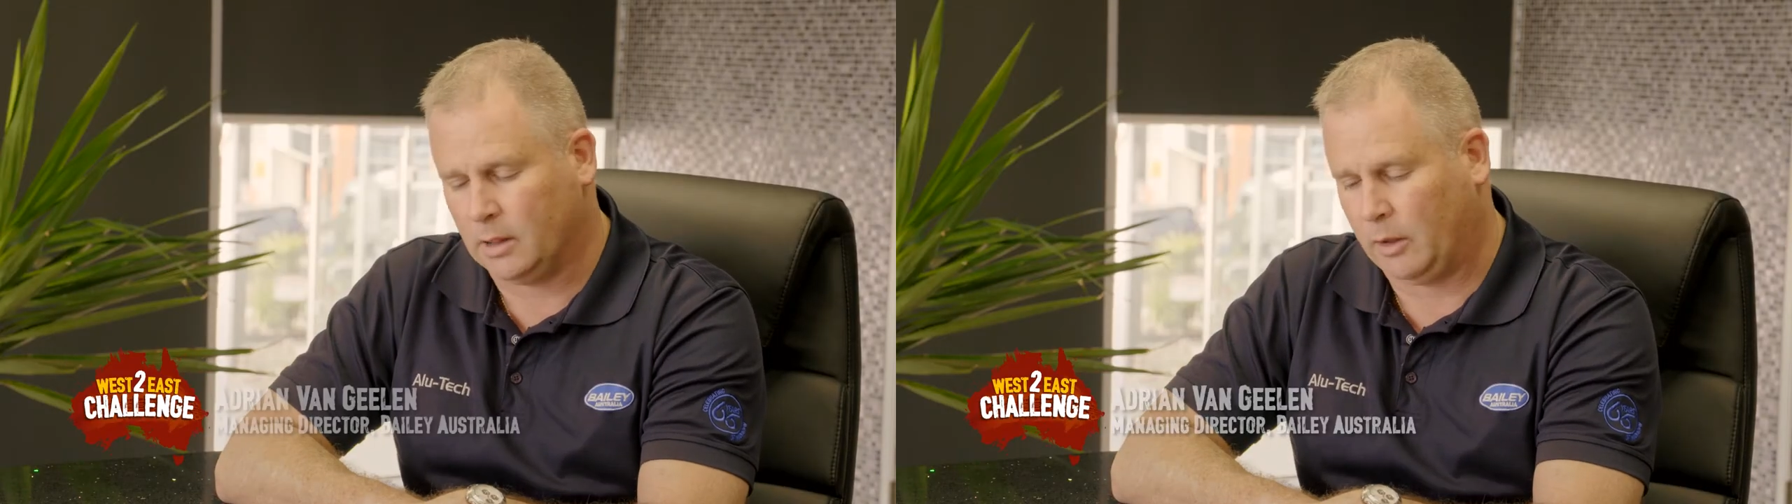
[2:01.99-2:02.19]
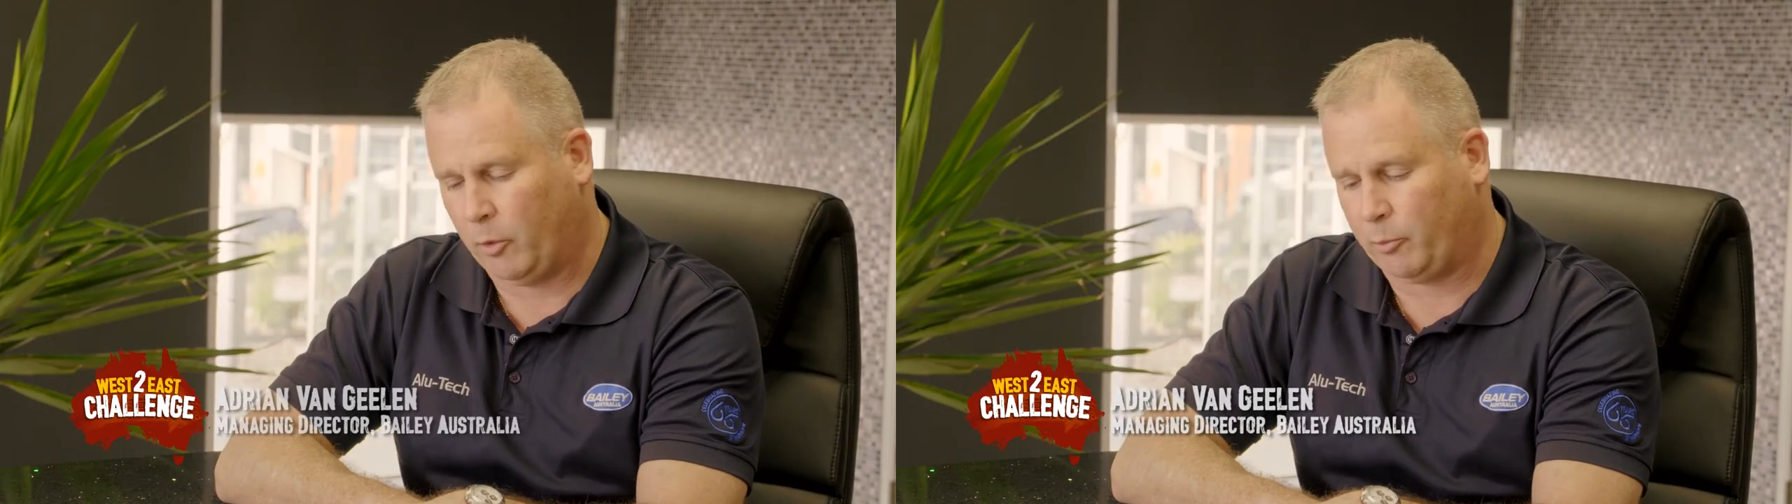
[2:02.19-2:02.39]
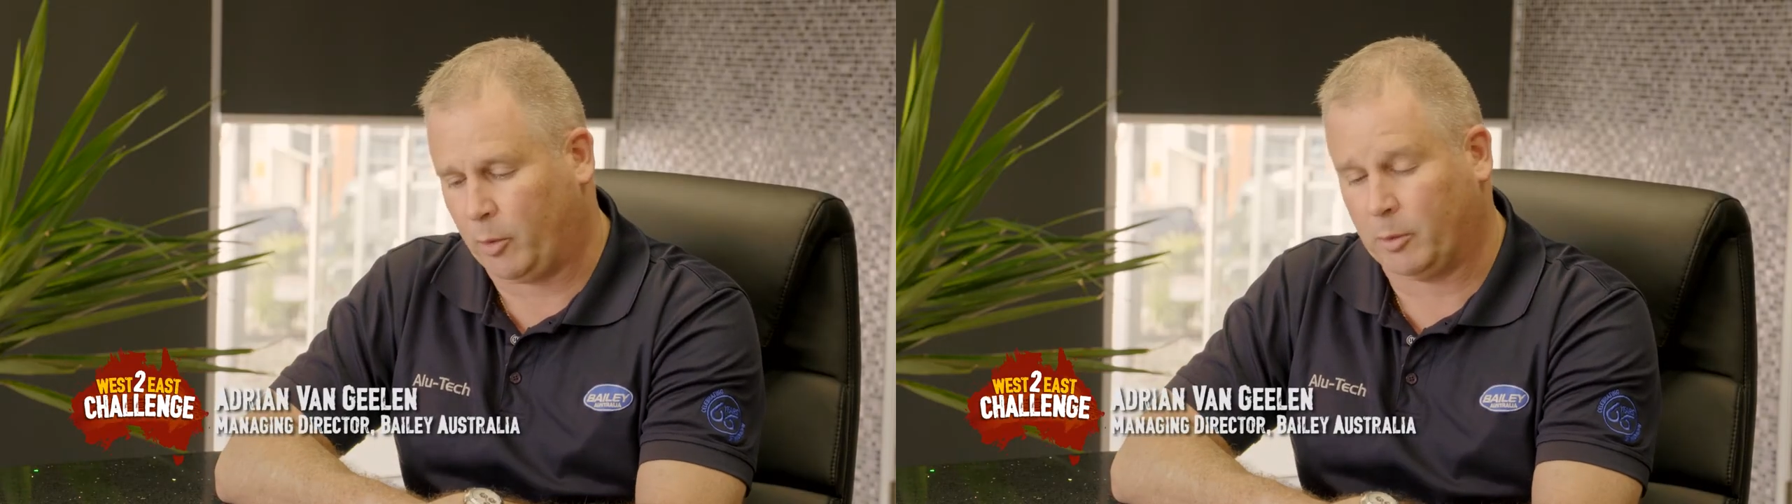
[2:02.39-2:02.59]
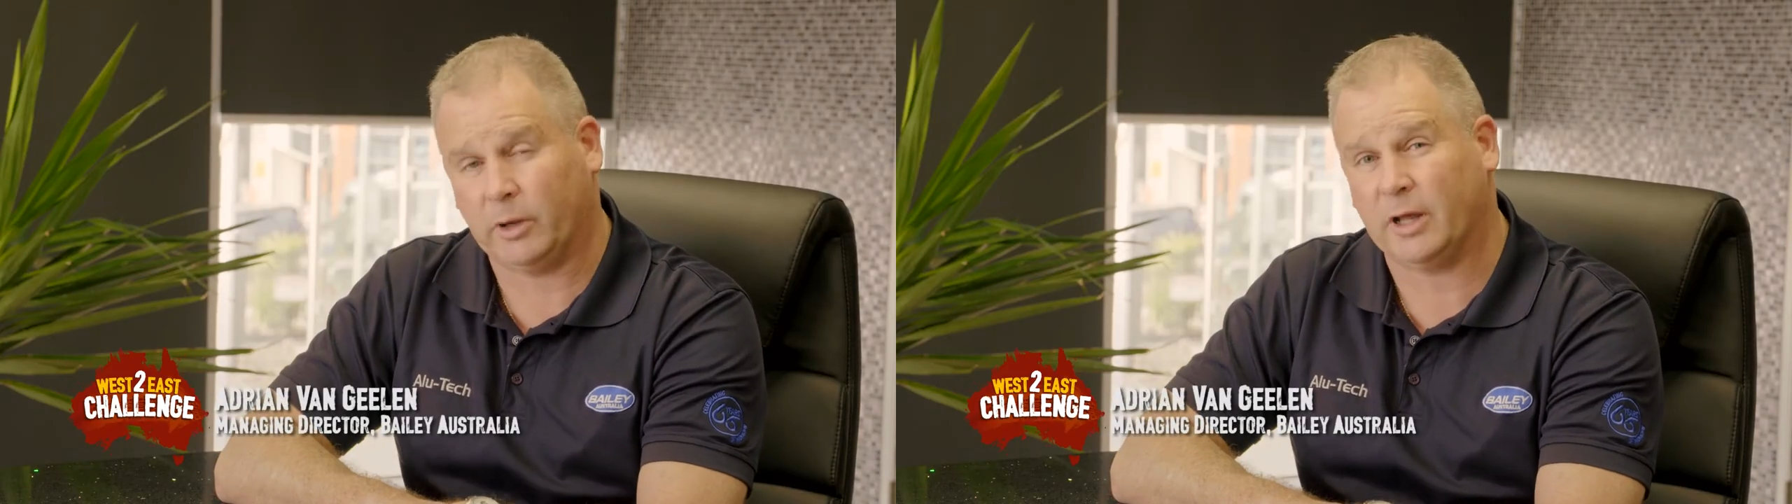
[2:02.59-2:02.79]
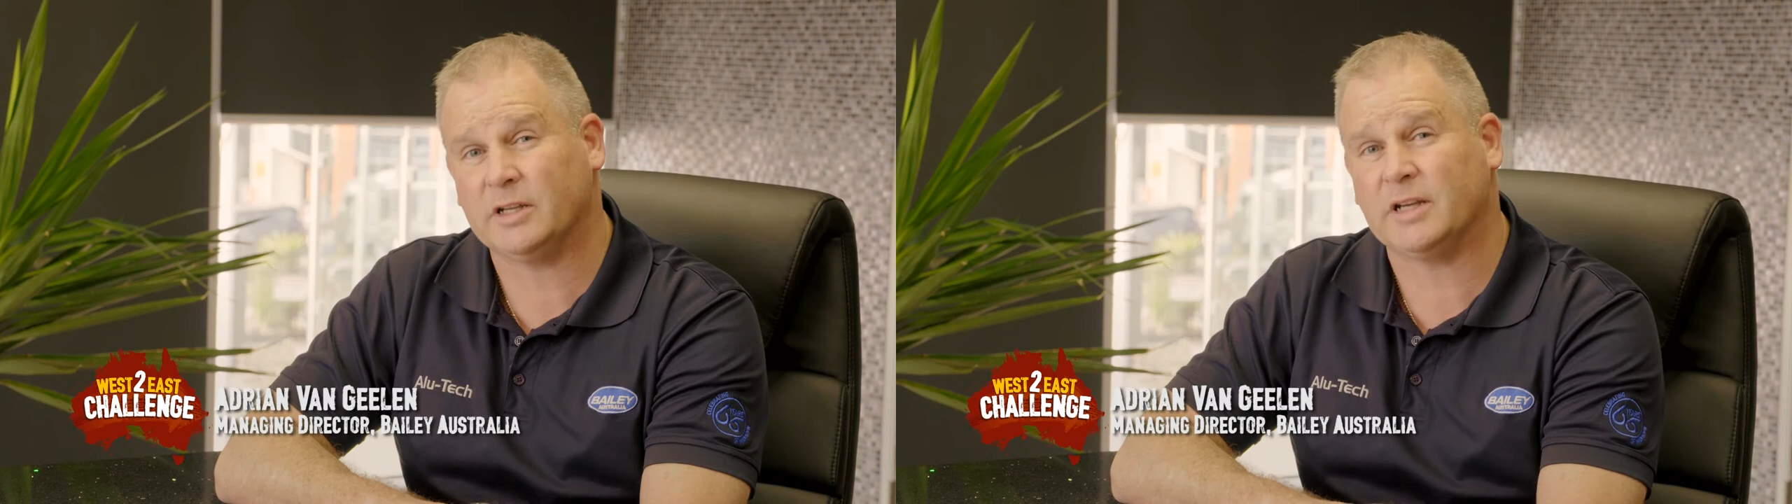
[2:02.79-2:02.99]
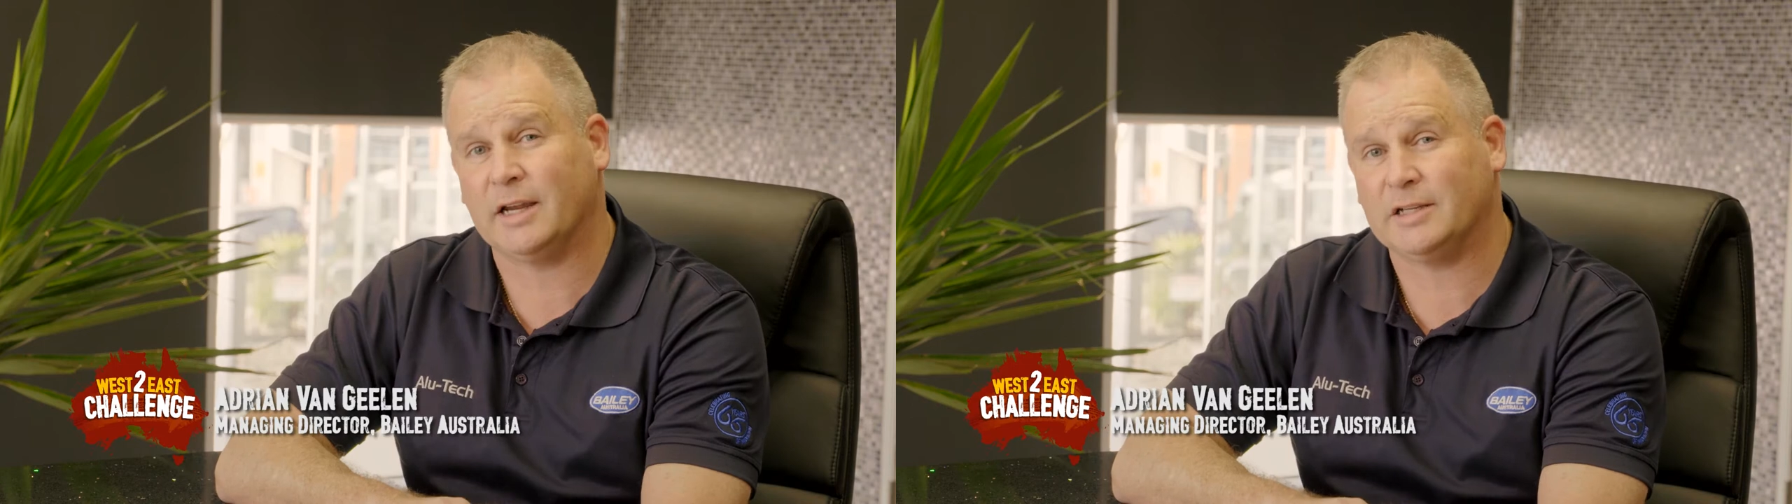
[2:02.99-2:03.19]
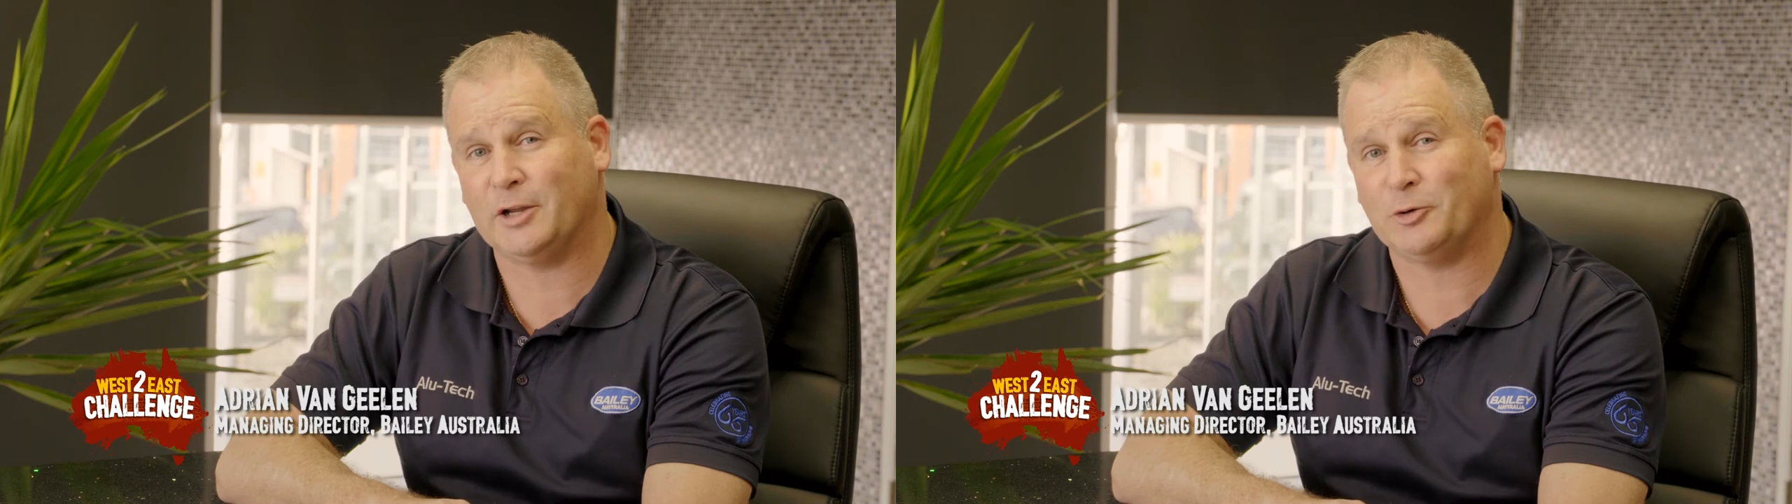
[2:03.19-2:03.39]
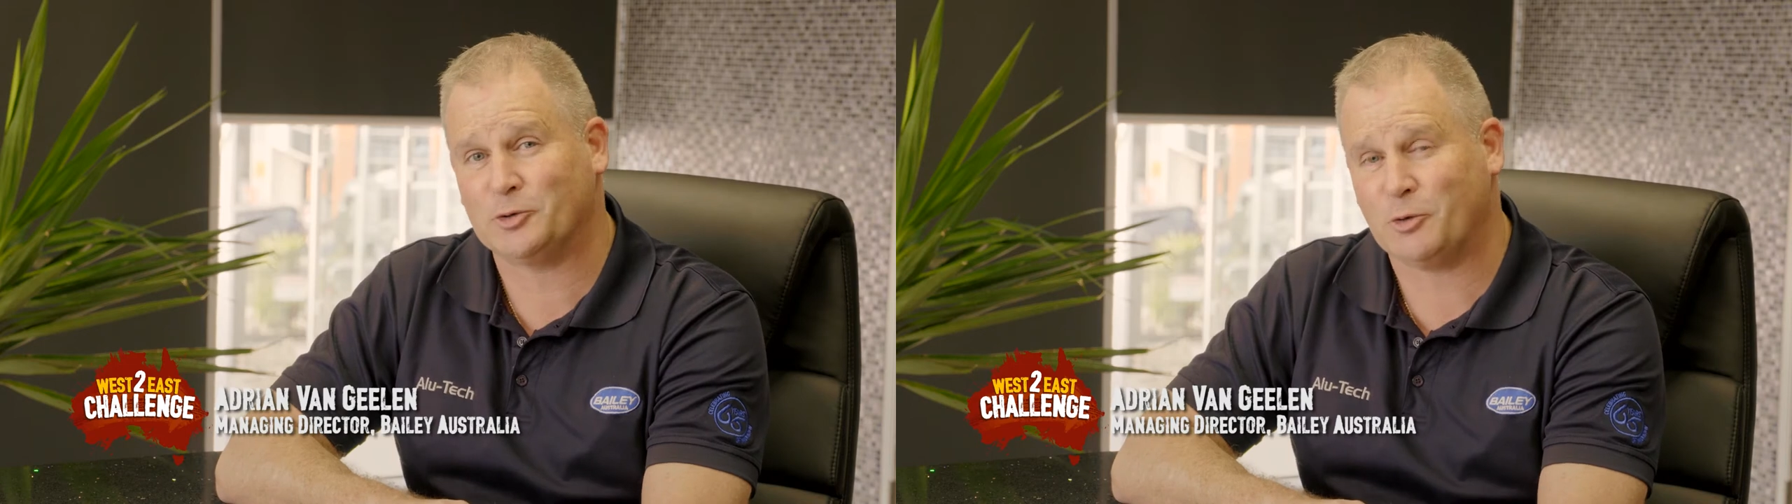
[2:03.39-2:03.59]
that we're probably going to take
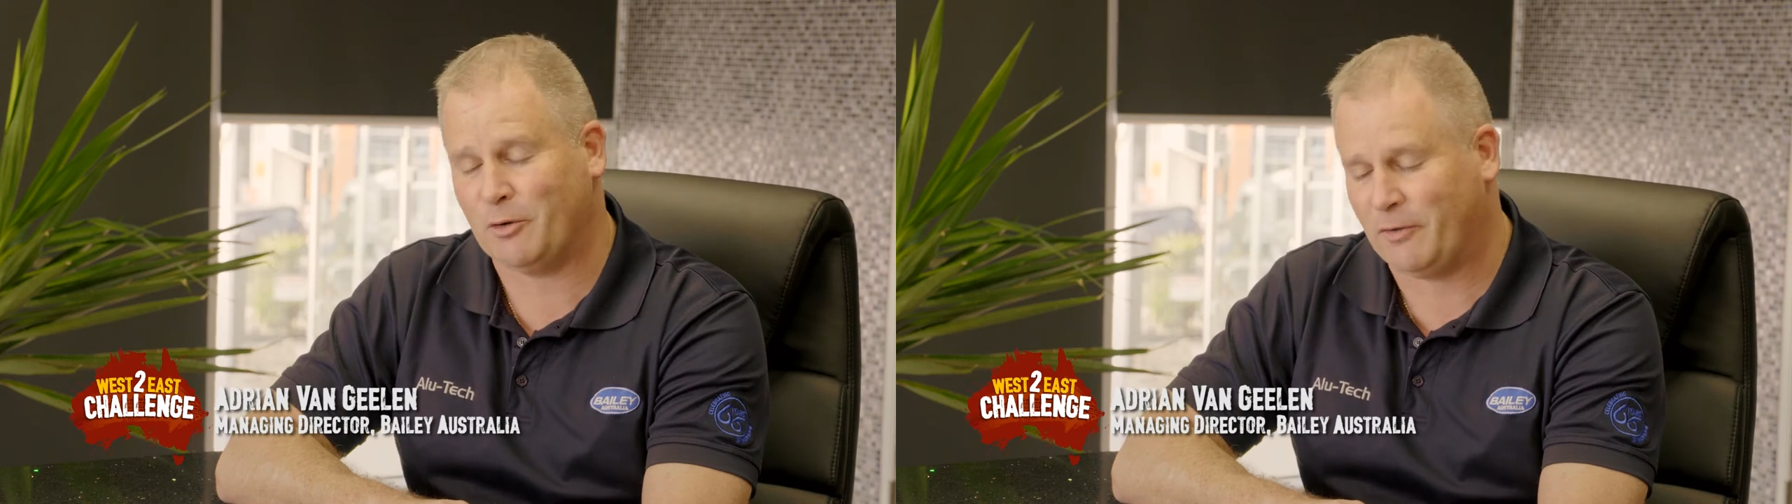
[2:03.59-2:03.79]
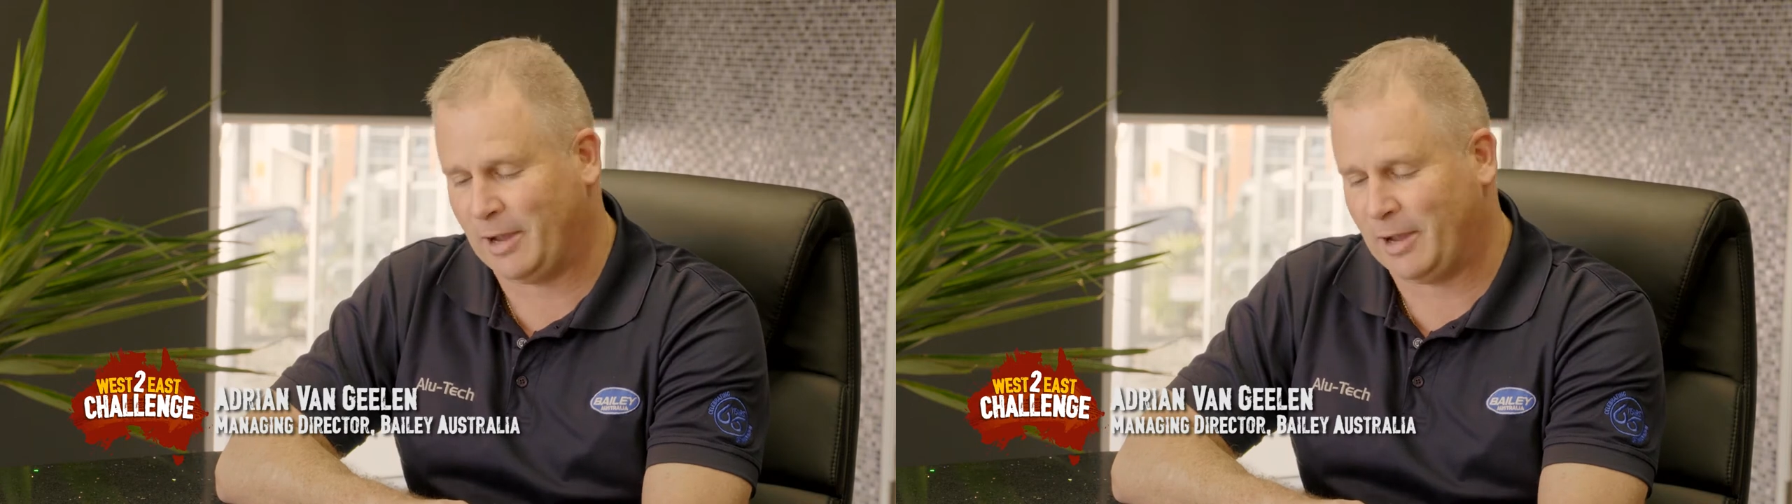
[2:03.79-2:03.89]
10 or 12